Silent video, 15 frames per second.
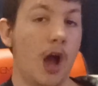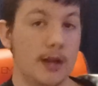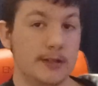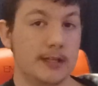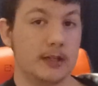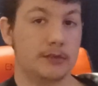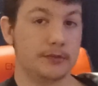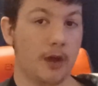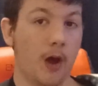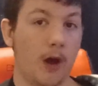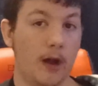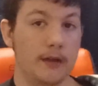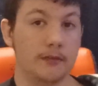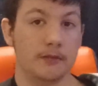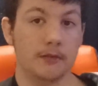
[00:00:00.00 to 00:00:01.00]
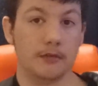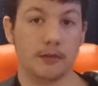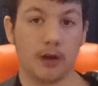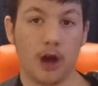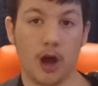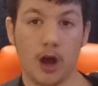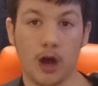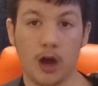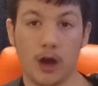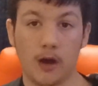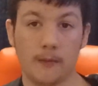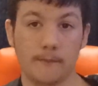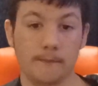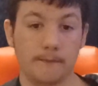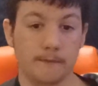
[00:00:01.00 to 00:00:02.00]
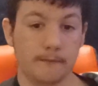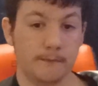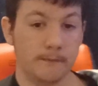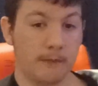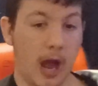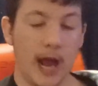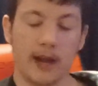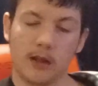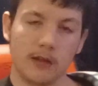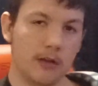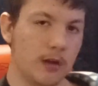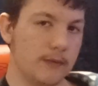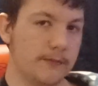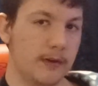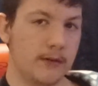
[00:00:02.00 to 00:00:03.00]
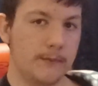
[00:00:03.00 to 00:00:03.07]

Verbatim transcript: Until Dawn um, I don't know if I'm.